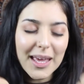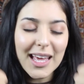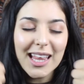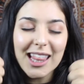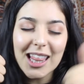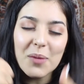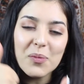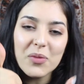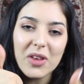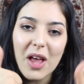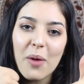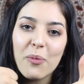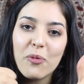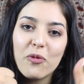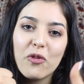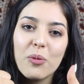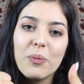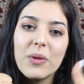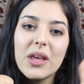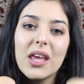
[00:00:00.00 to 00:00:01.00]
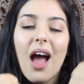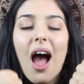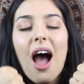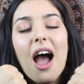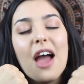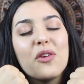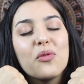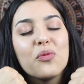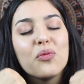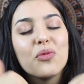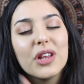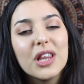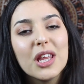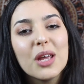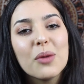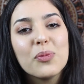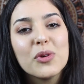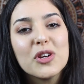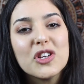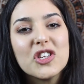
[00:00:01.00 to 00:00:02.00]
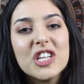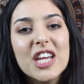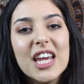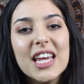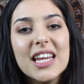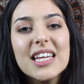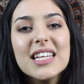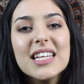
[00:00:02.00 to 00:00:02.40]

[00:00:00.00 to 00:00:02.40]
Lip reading: big thumbs up for me. I'd really appreciate